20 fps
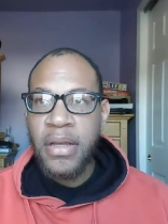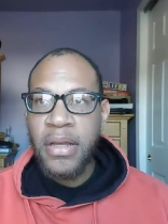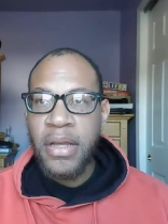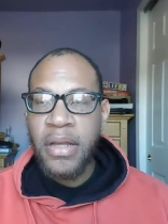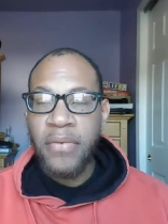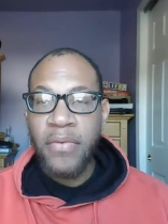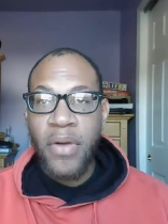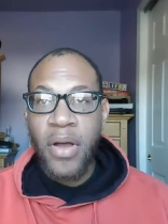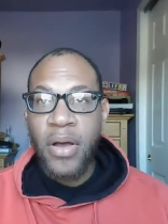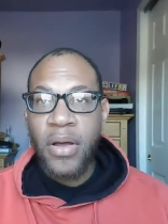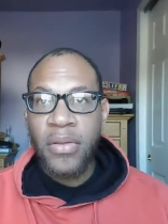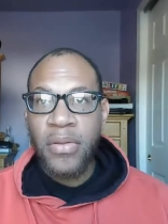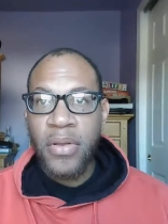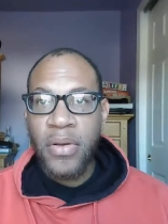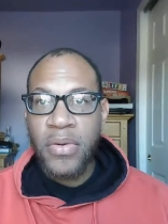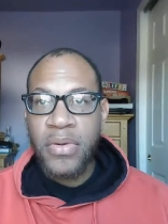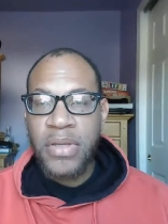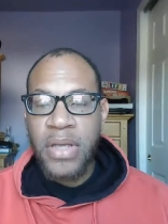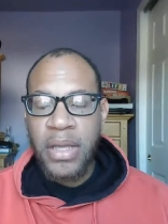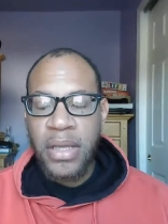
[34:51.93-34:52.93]
and wronged
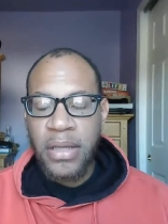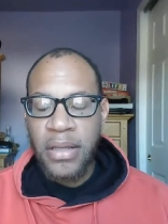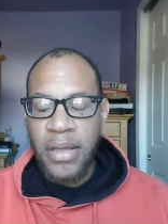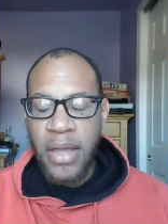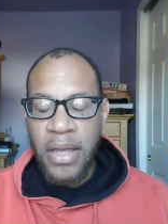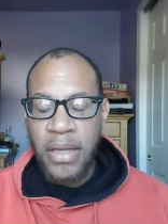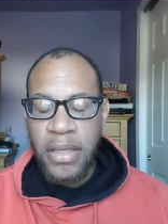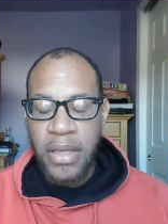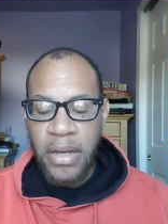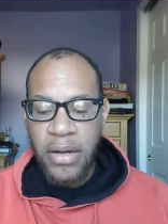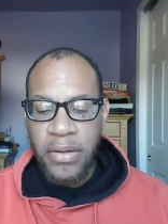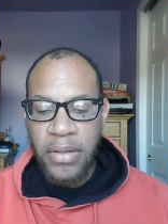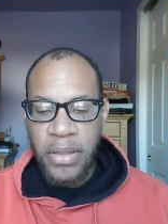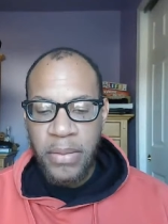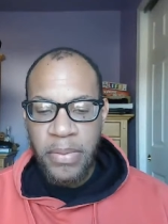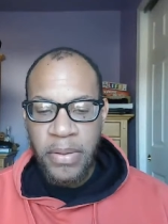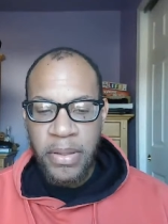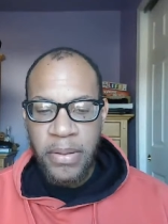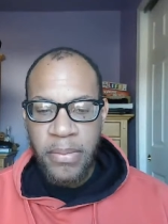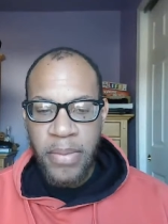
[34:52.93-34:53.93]
those I care
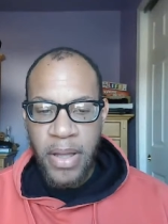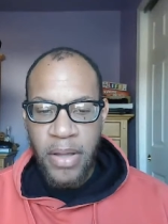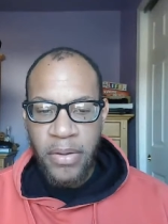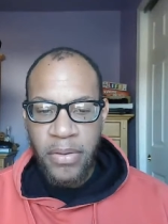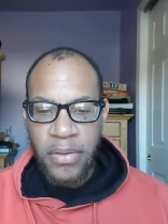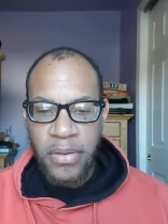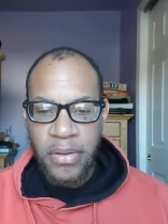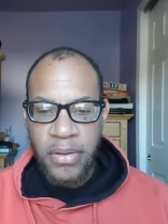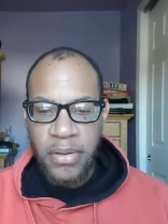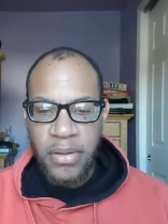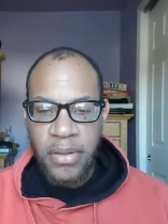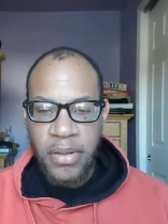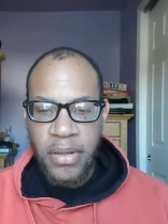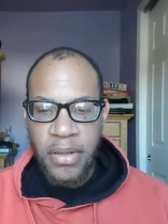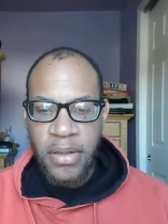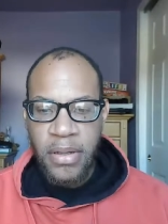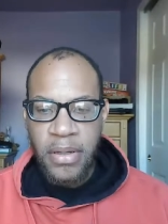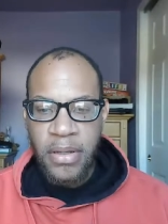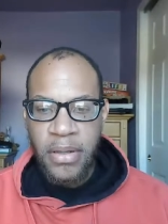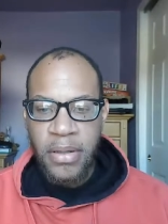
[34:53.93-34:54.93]
deeply about.
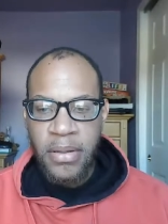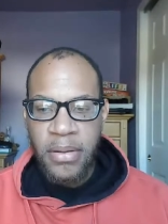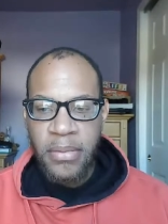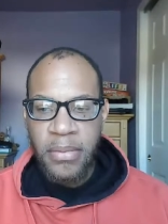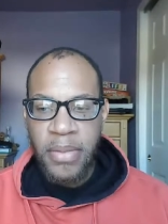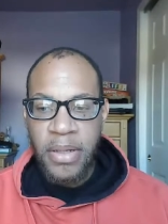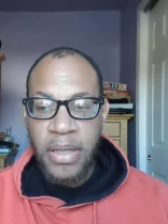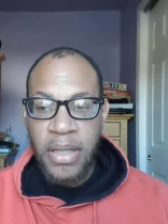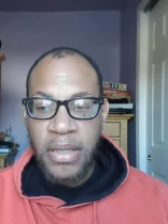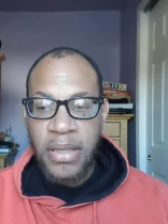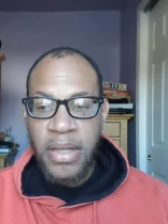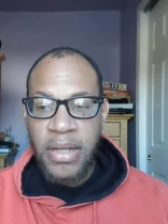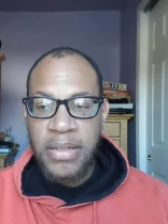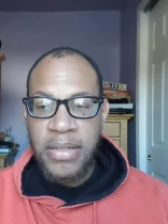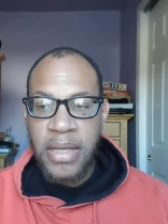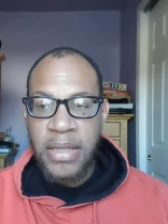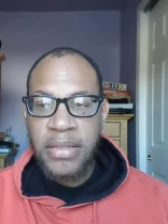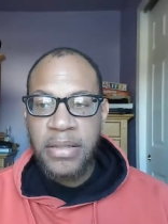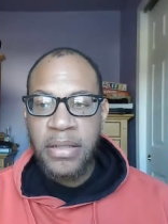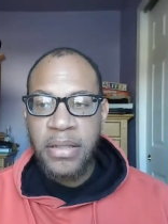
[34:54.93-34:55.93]
But again, that
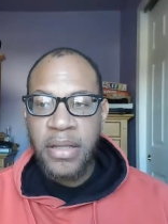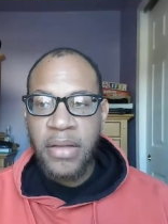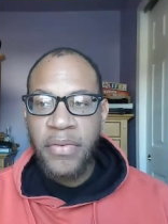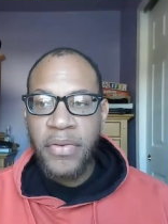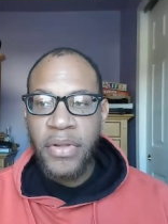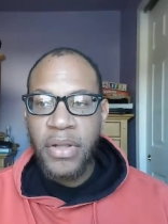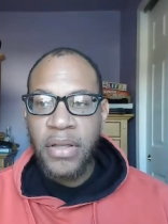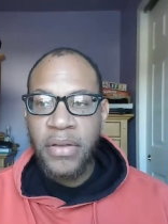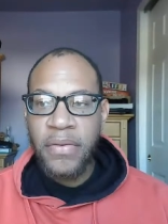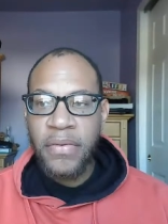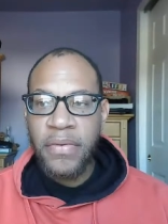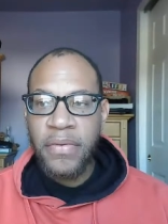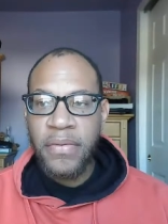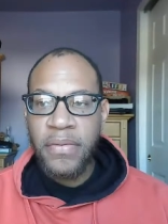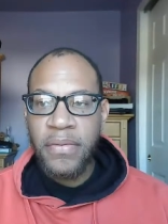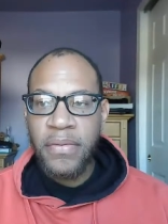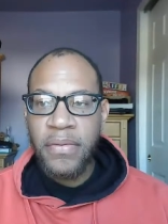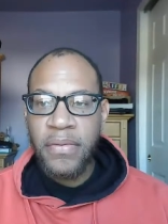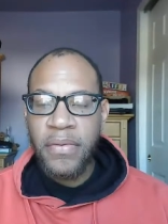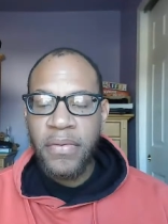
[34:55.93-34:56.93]
takes a level of
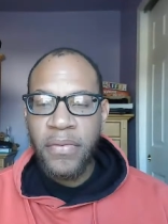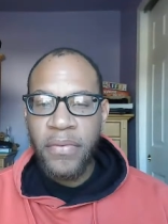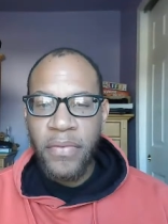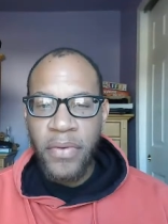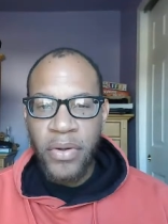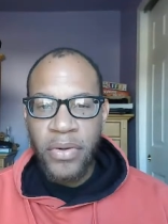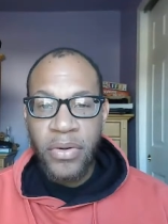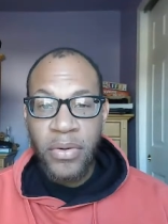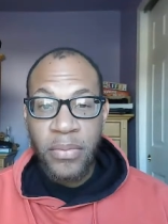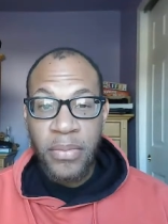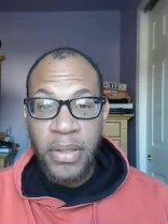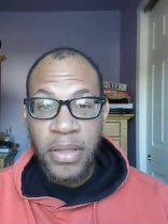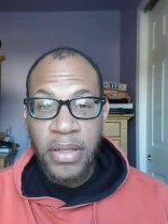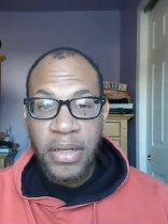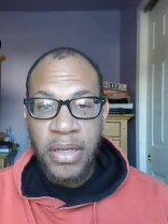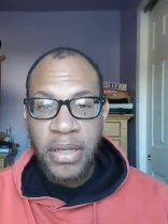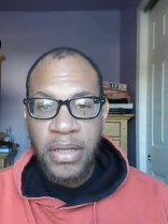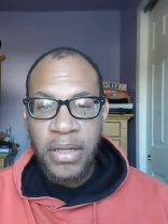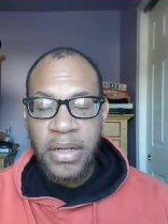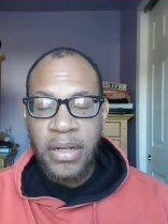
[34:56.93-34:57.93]

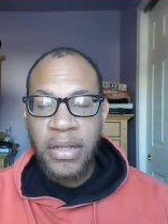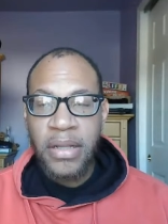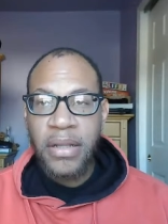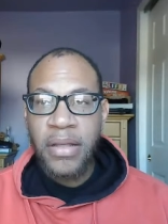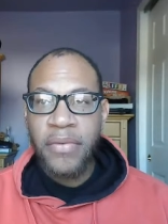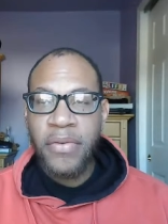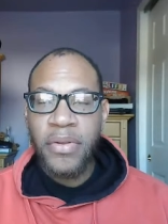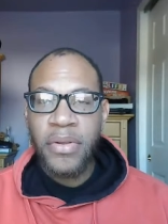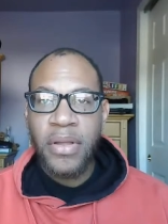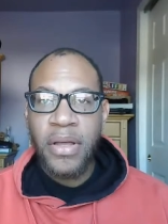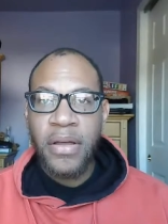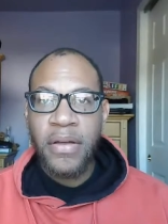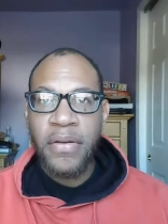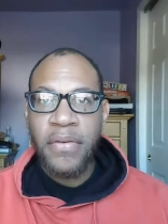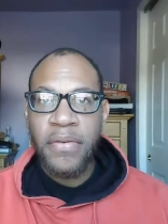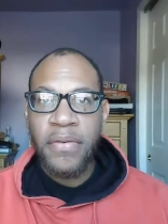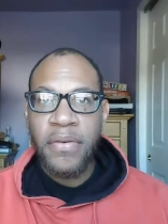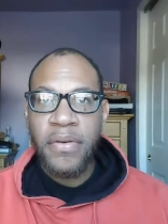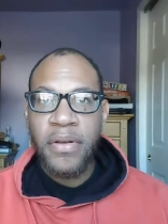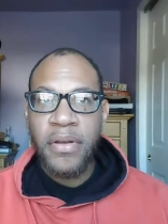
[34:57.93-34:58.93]
vulnerability and a level
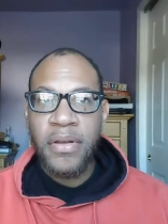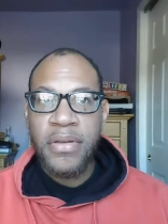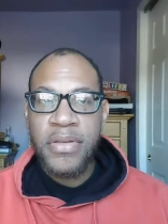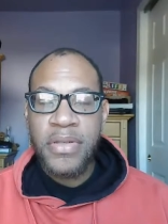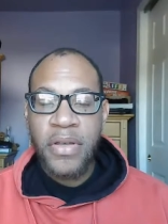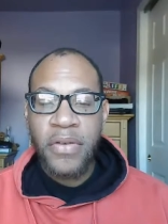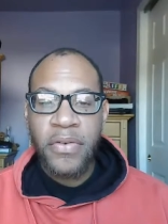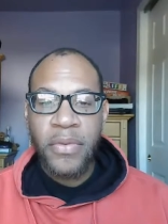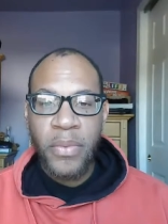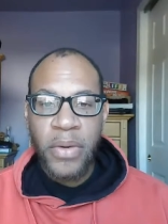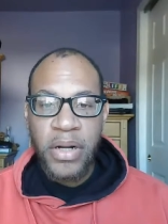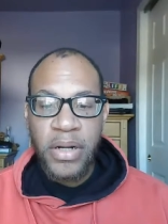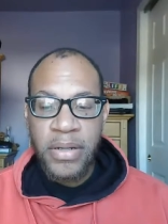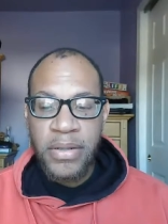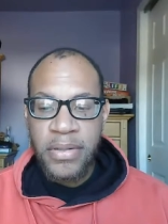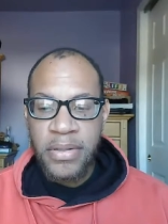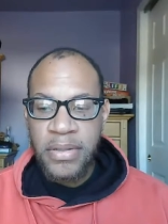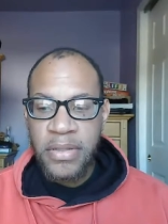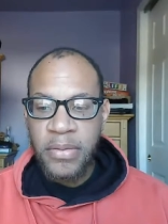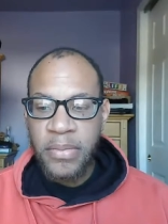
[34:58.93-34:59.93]
of self
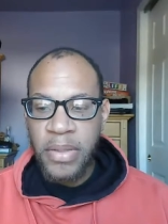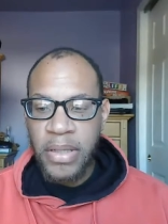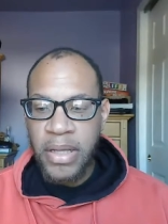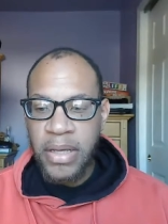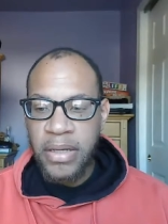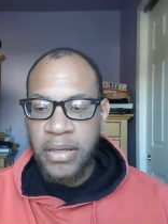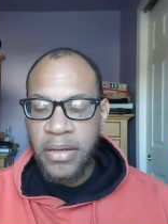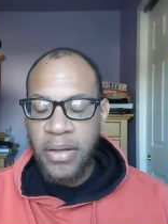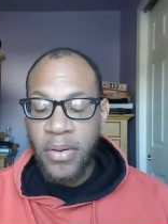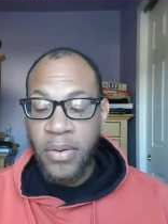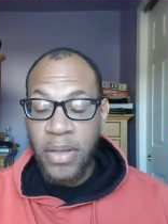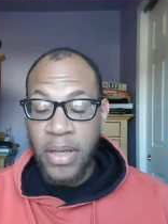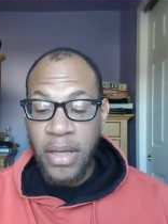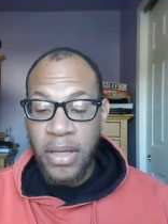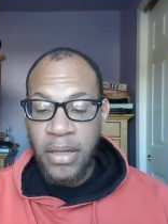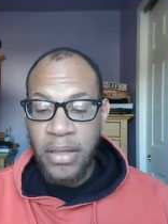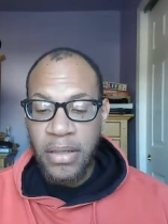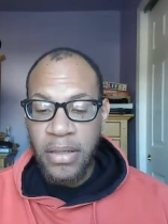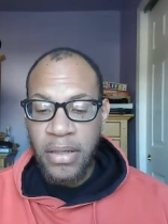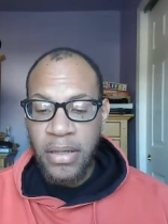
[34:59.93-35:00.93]
awareness to be like,
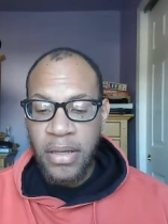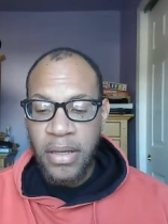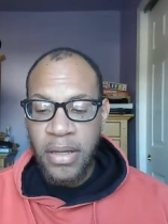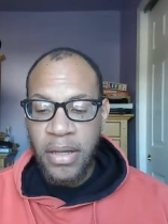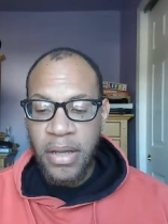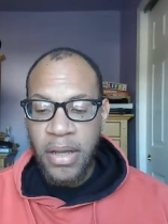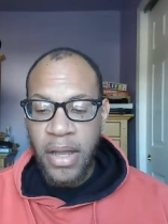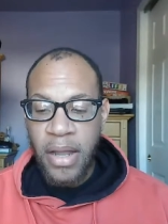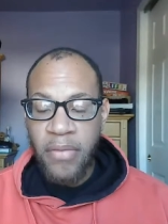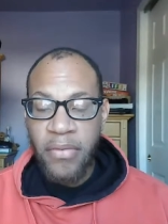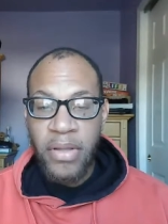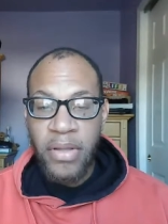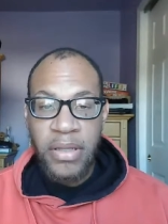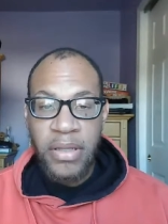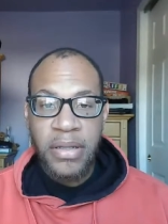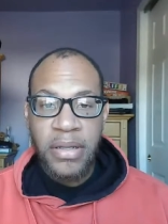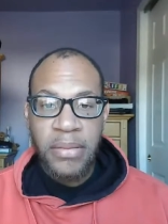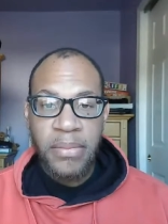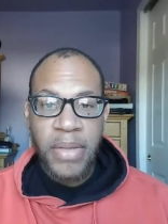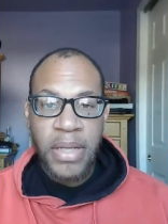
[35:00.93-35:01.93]
okay, I really
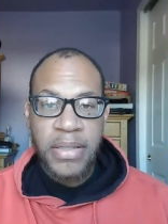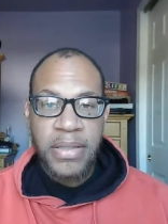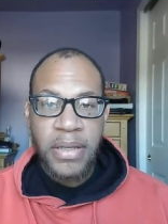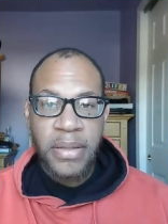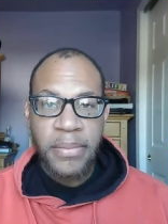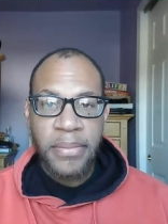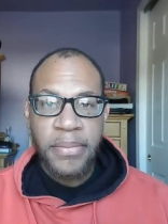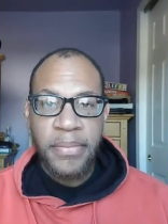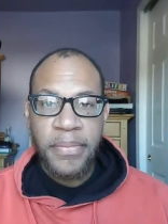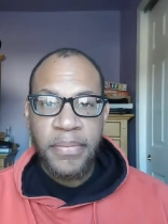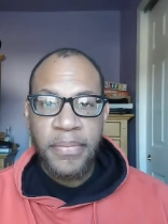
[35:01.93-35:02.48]
did mess up.